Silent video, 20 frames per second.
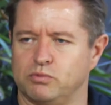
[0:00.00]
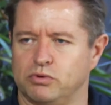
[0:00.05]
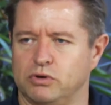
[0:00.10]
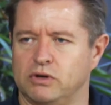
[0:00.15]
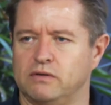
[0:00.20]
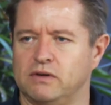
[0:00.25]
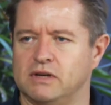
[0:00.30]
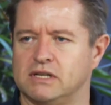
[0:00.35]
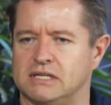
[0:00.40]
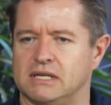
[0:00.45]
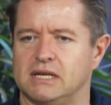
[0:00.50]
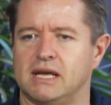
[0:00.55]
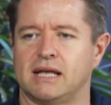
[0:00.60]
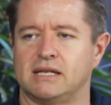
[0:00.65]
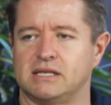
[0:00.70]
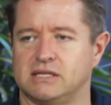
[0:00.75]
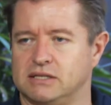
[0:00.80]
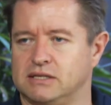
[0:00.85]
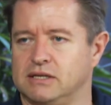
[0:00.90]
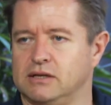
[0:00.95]
previously
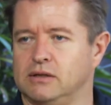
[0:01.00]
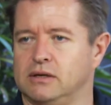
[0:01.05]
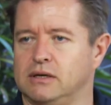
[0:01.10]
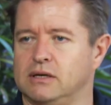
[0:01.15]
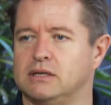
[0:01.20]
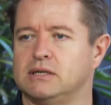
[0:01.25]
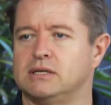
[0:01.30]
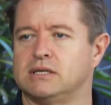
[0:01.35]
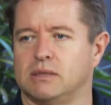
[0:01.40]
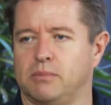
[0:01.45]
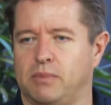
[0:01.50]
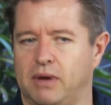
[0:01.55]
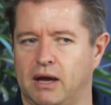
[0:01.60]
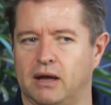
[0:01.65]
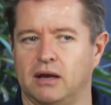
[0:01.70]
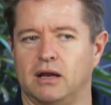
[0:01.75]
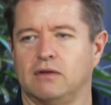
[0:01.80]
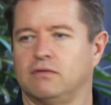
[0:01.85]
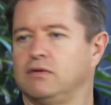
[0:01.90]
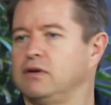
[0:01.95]
and still is
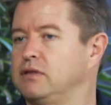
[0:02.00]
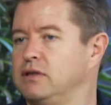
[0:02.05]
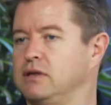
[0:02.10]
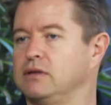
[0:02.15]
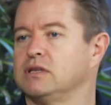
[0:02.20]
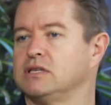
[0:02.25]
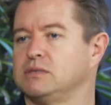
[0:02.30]
about everything